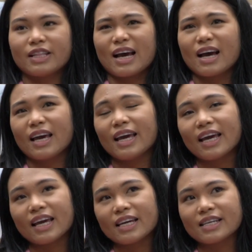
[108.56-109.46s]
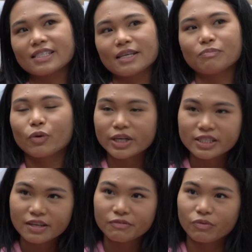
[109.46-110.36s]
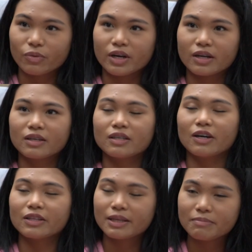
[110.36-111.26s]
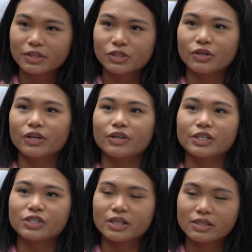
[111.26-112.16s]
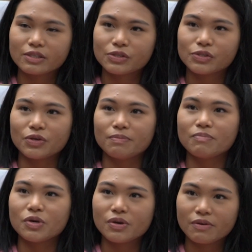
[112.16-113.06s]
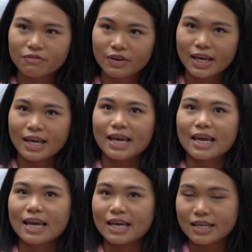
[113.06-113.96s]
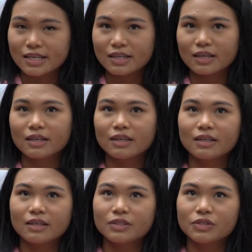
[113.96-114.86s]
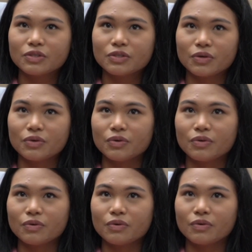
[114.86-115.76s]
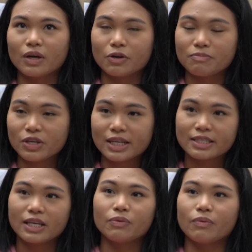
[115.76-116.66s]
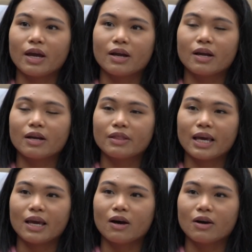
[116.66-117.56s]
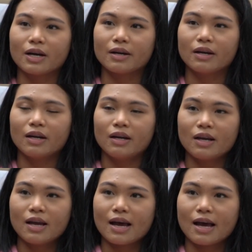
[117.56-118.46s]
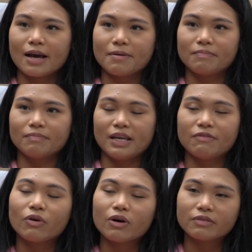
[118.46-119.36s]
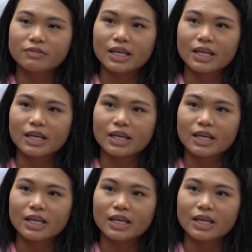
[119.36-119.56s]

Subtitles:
that it is important for godly mature Christians to move in to a community where they are involved